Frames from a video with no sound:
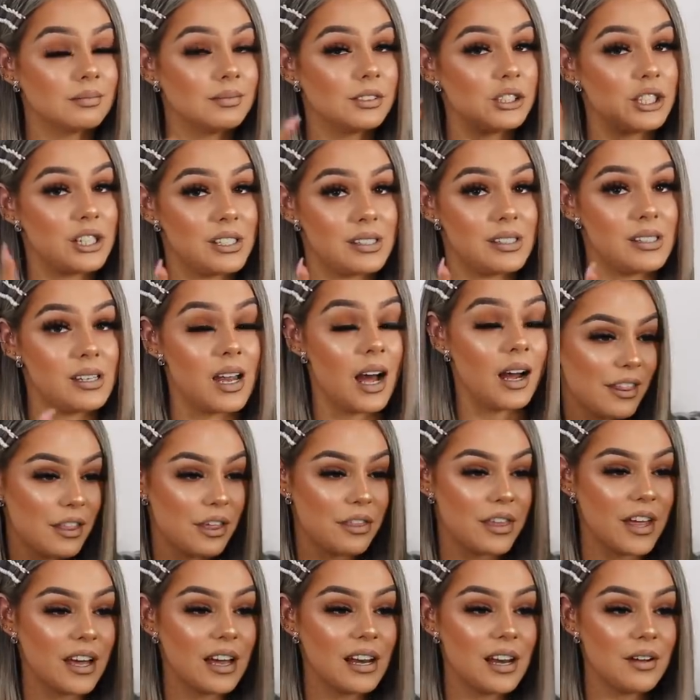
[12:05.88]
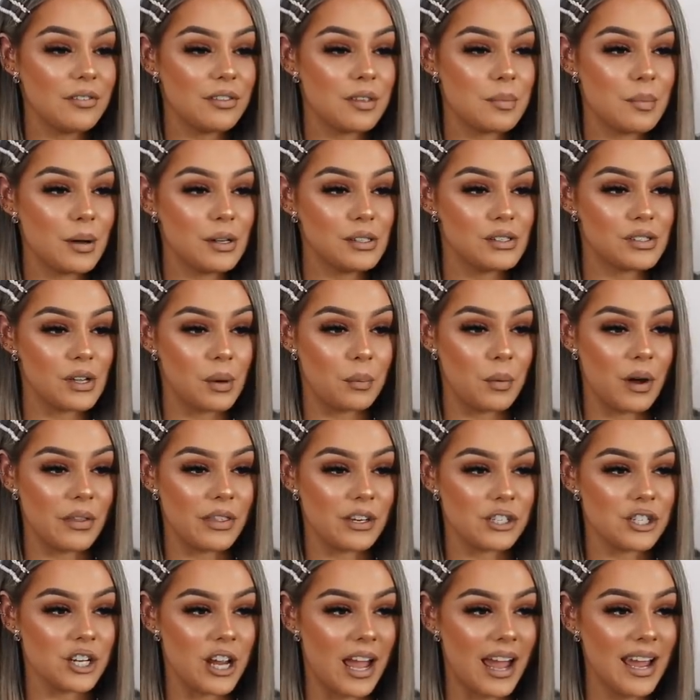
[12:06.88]
she's snug. The thing I love the most, though, were
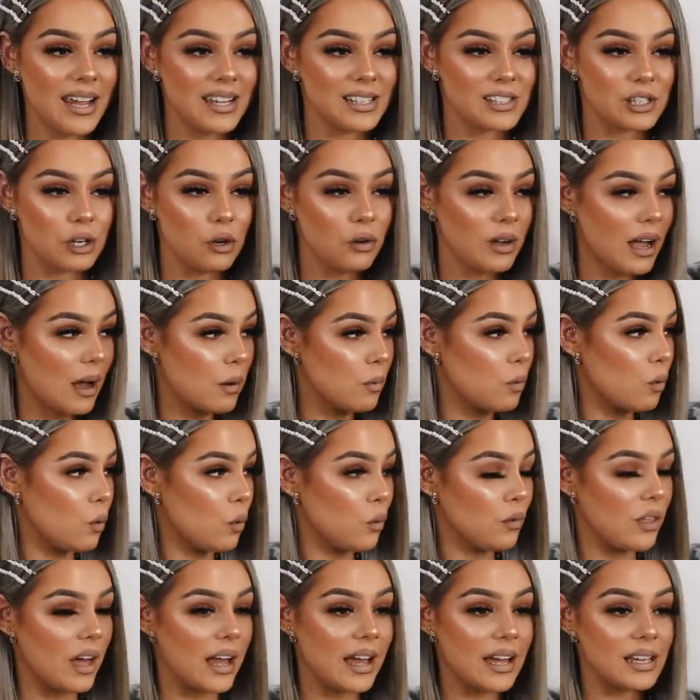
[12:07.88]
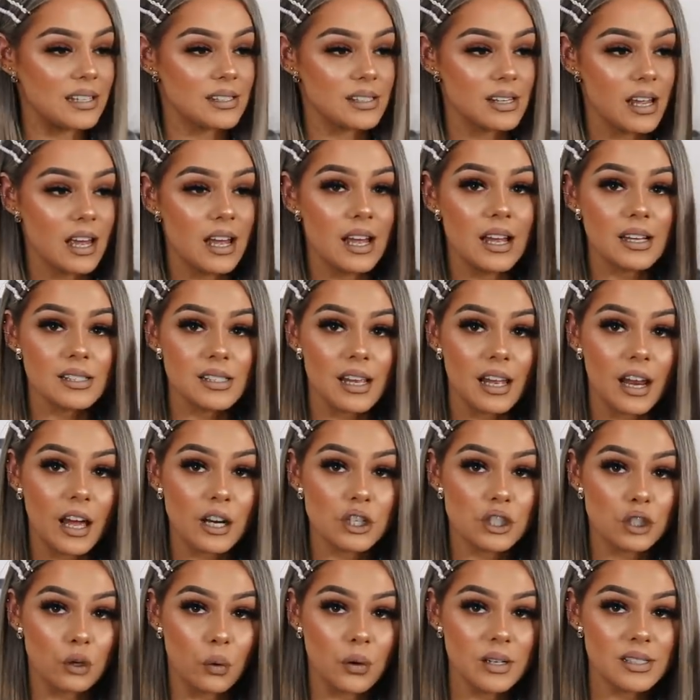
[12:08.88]
the chains. Look how cool that is. So,
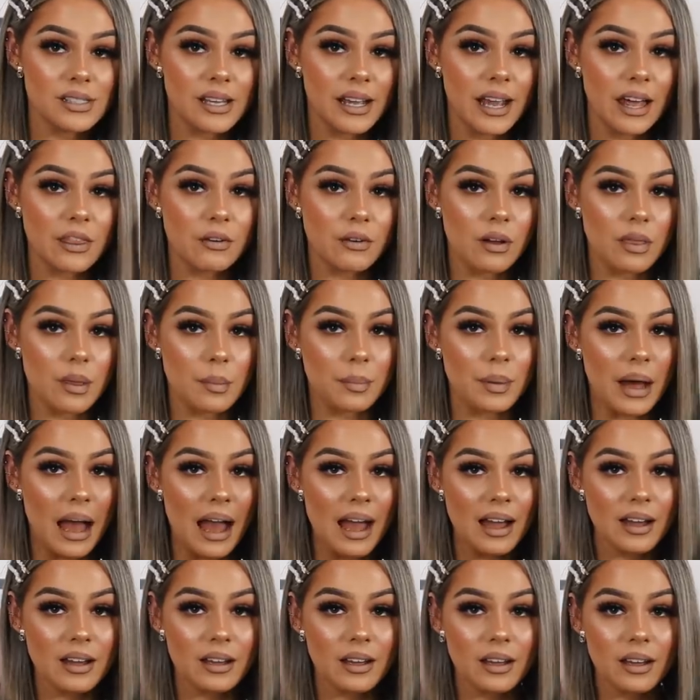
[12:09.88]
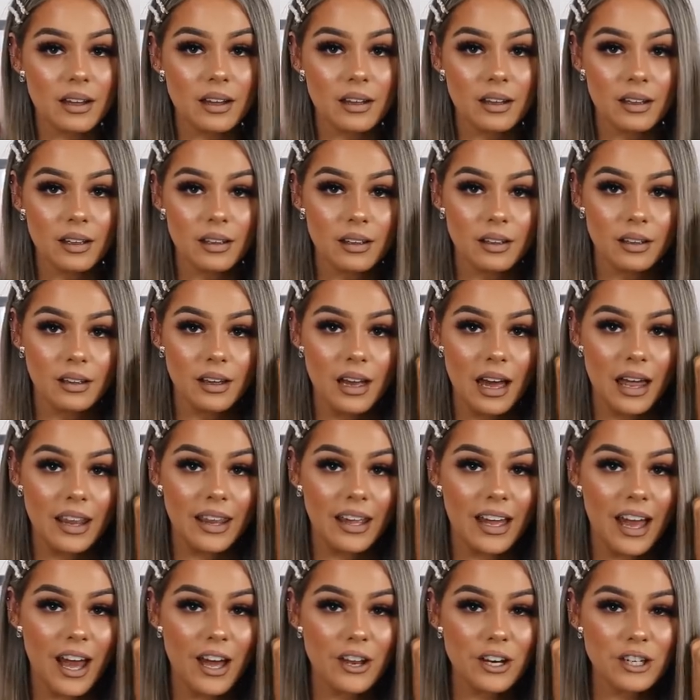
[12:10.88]
like, joined together at the back, and
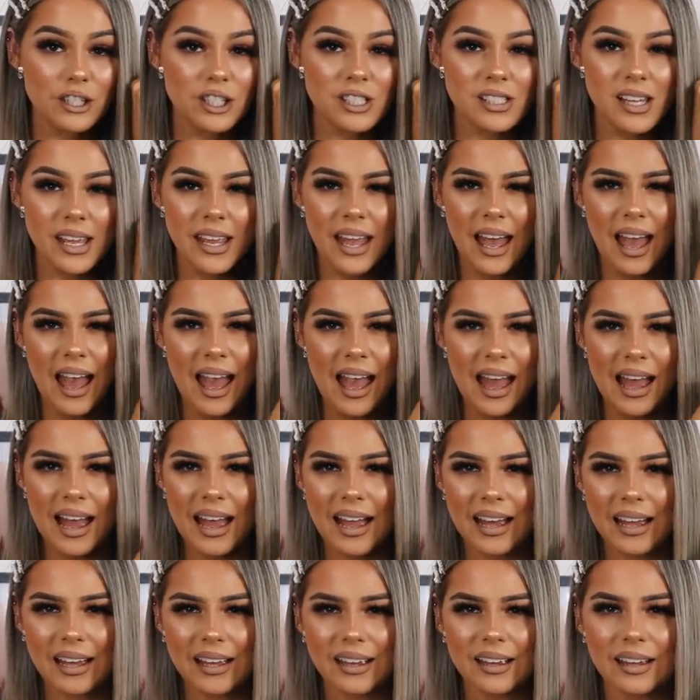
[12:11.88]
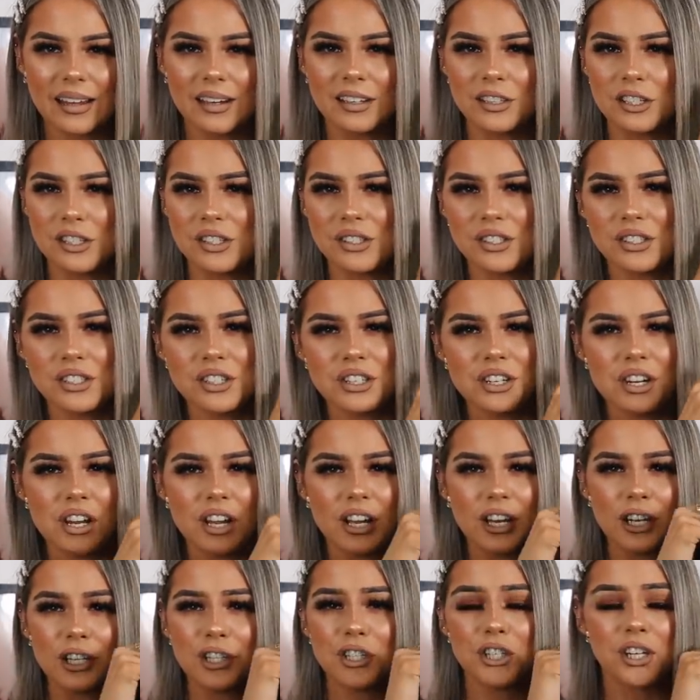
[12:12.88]
they kind of just, like, hang and just
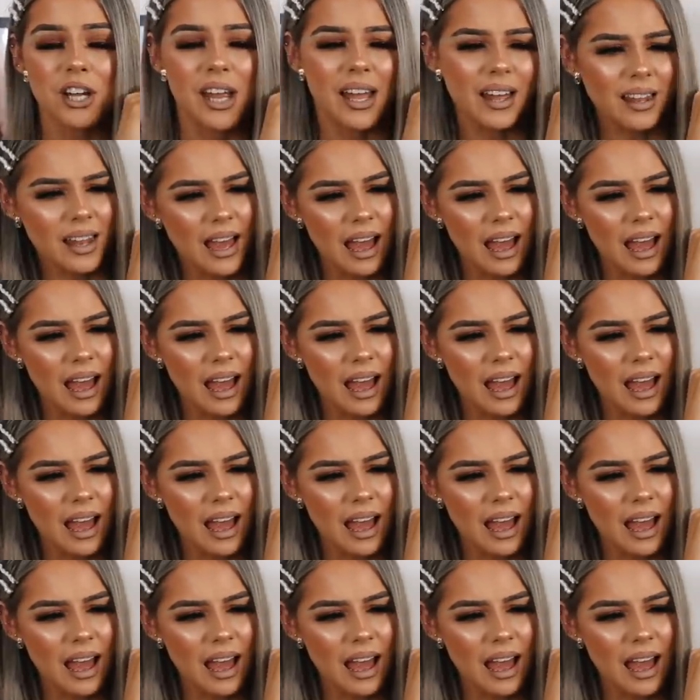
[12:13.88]
chill